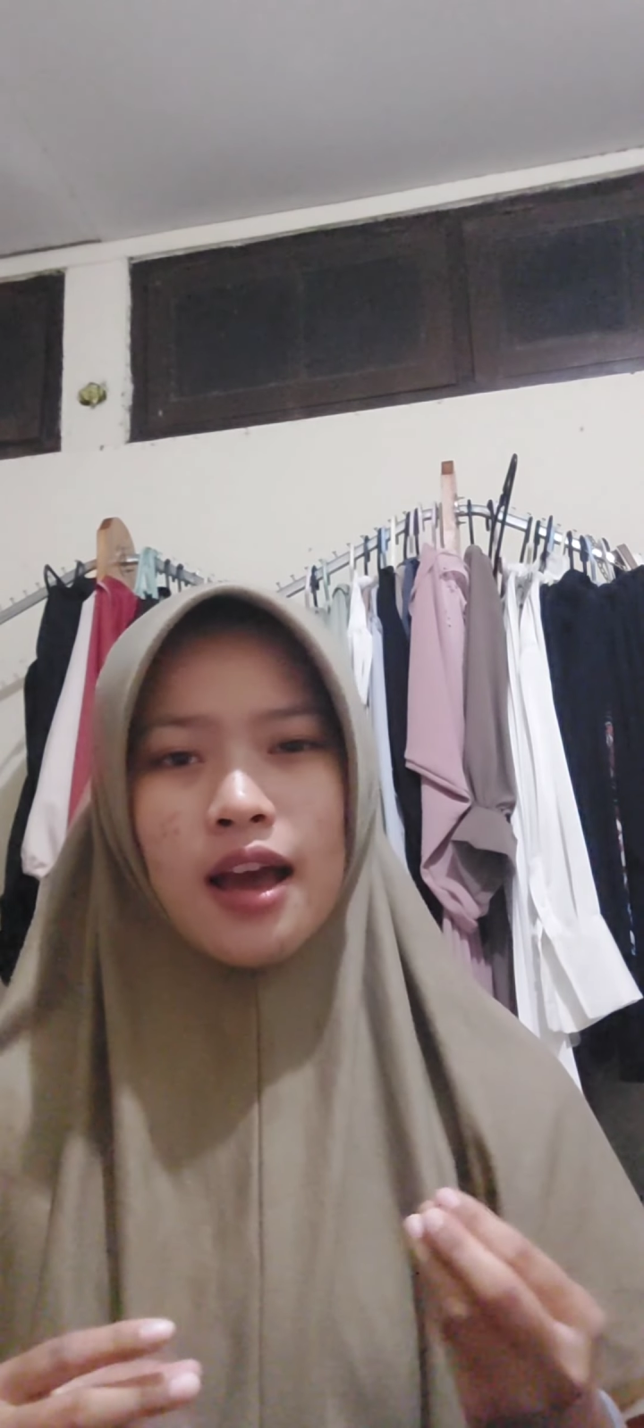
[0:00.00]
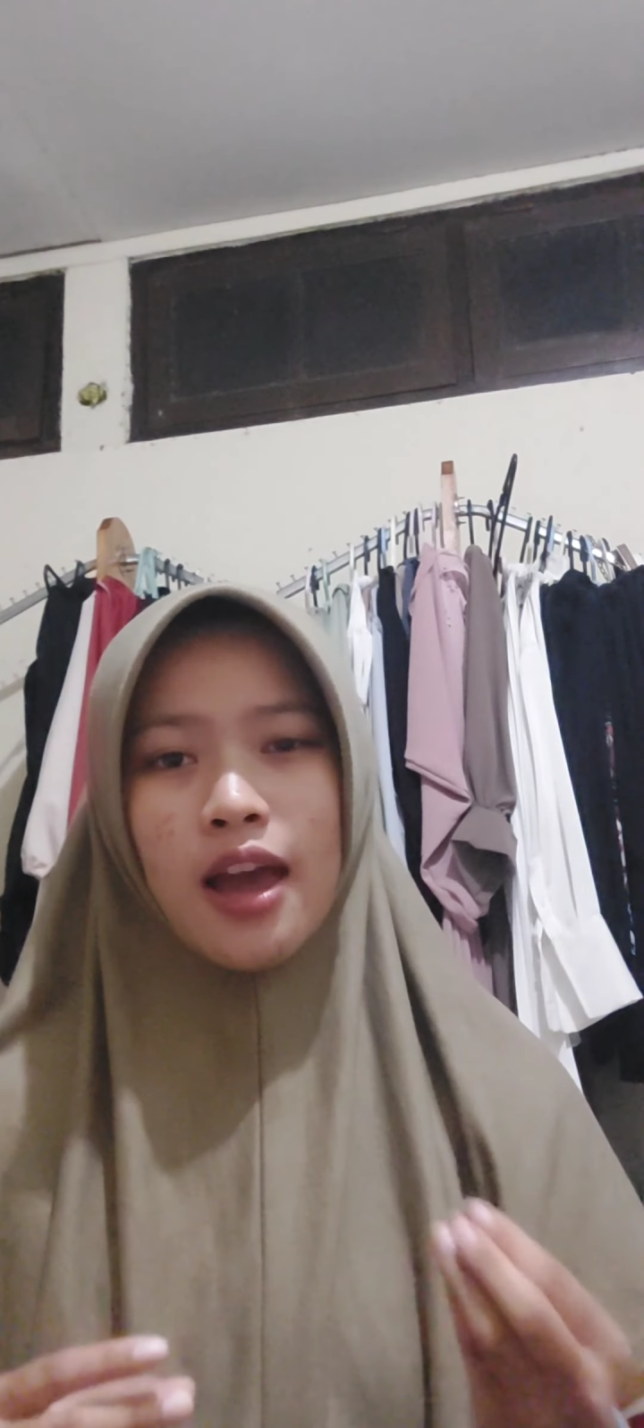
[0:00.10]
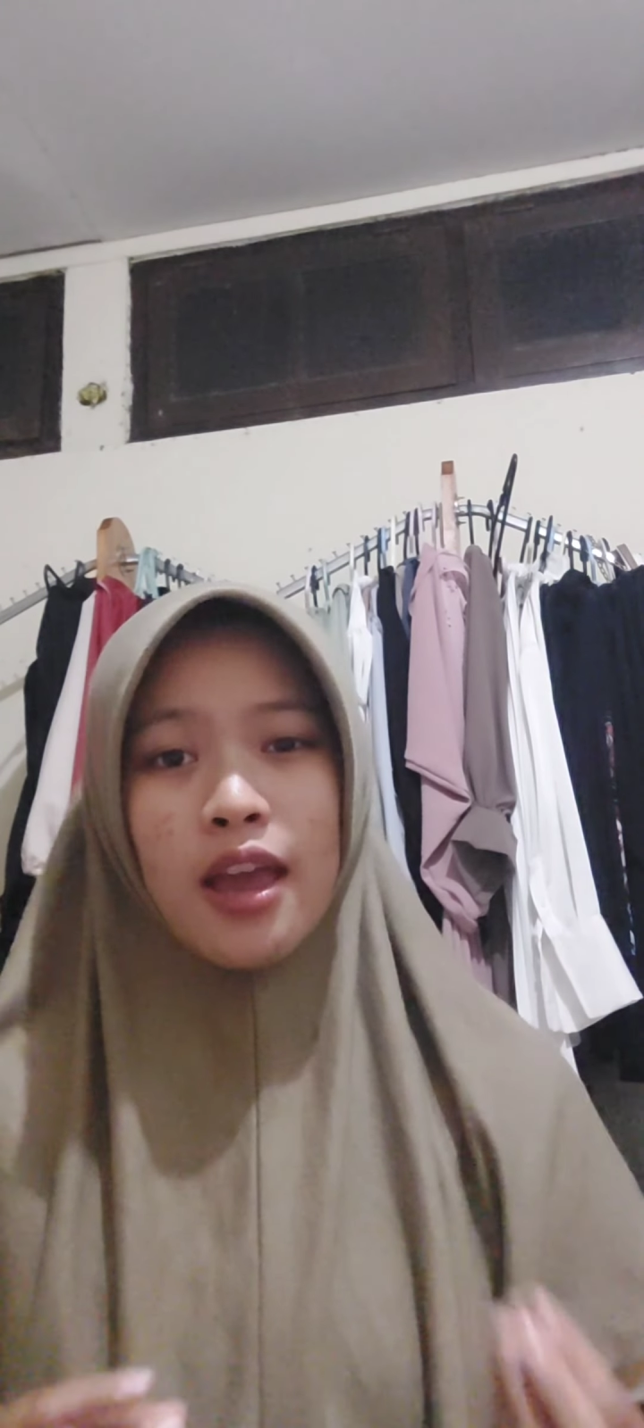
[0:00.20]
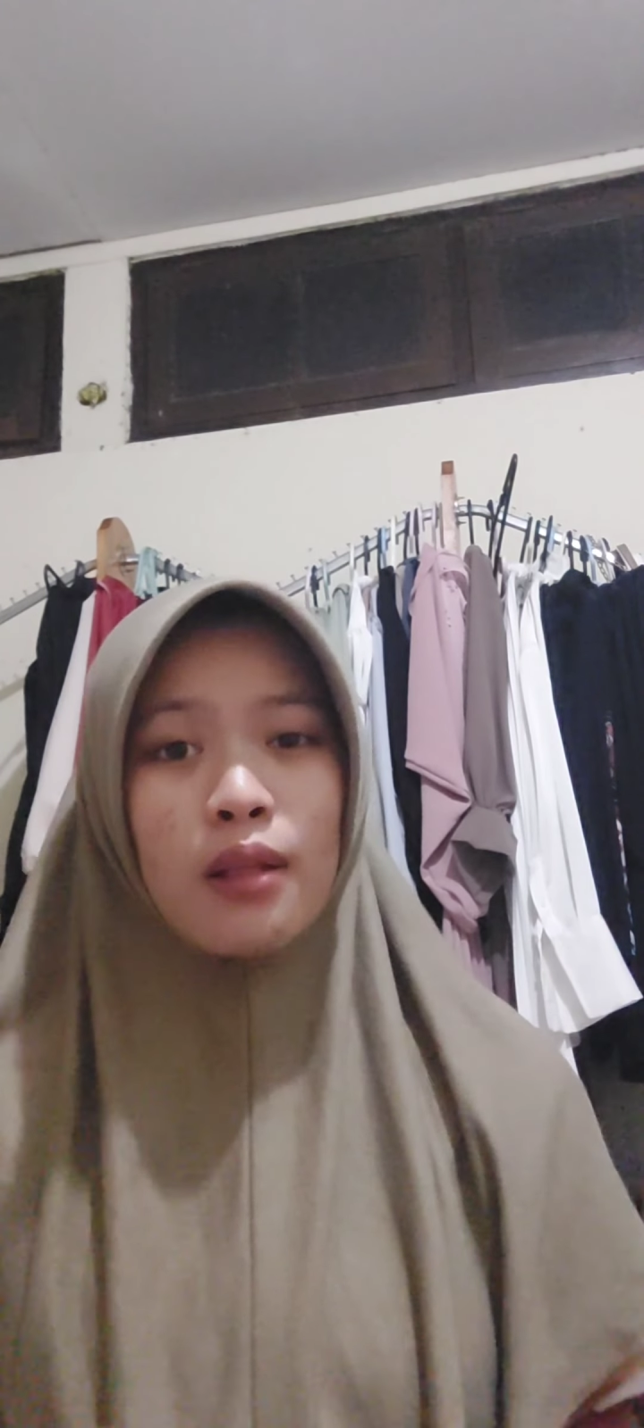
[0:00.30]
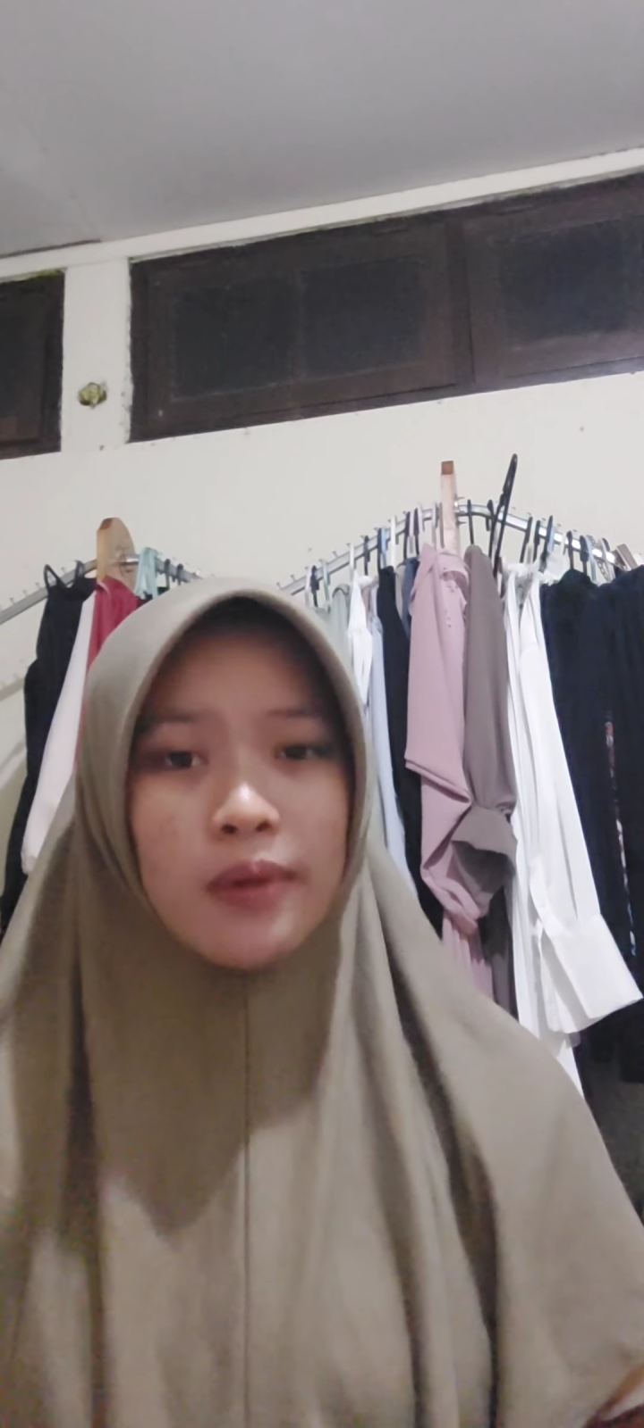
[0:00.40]

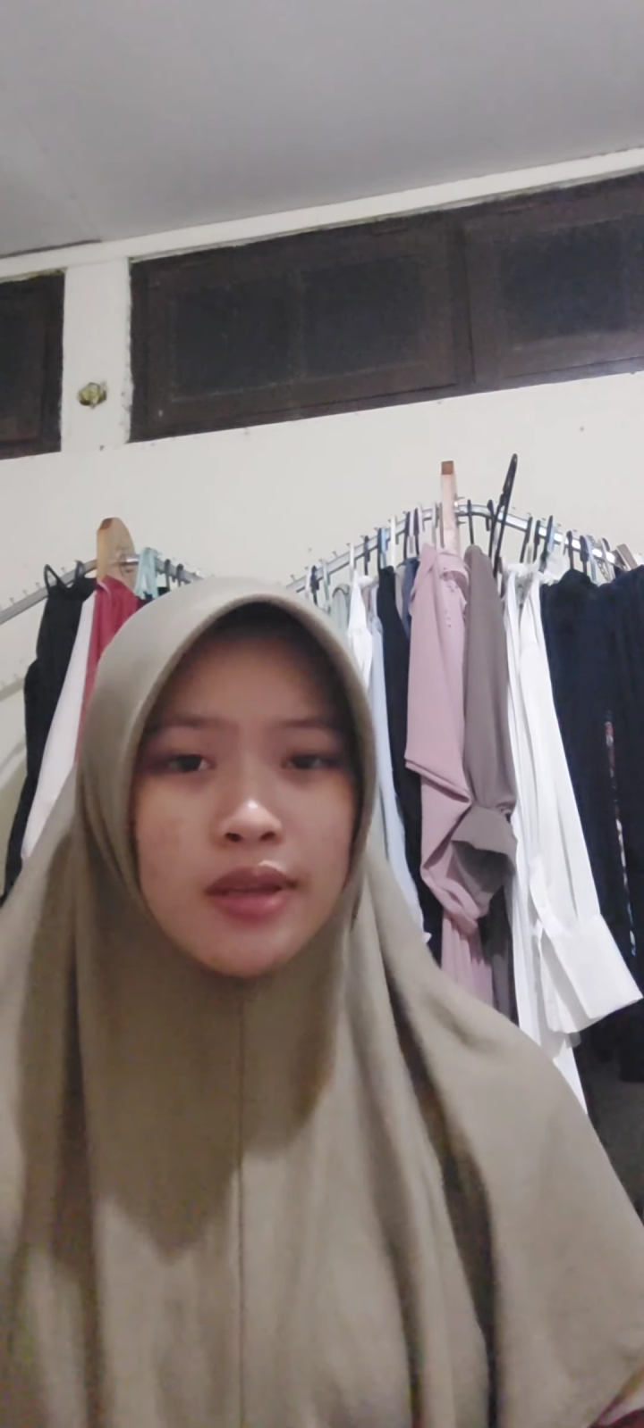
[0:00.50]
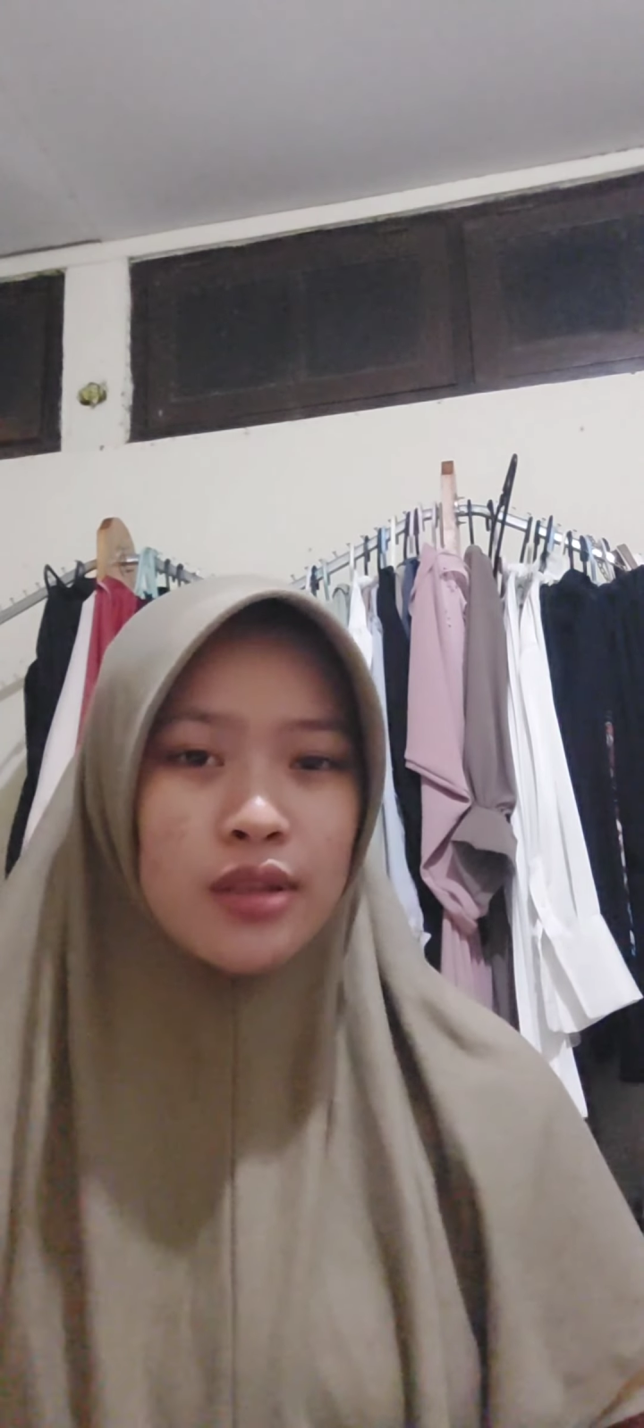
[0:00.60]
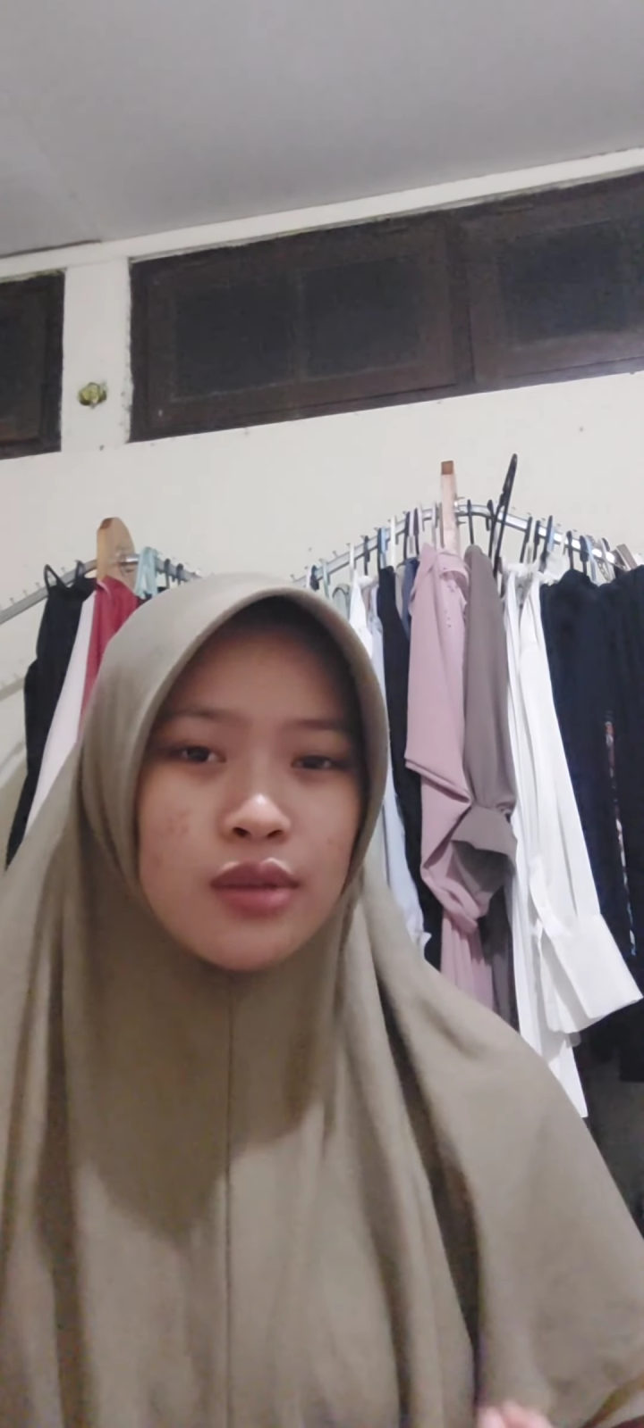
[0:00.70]
I always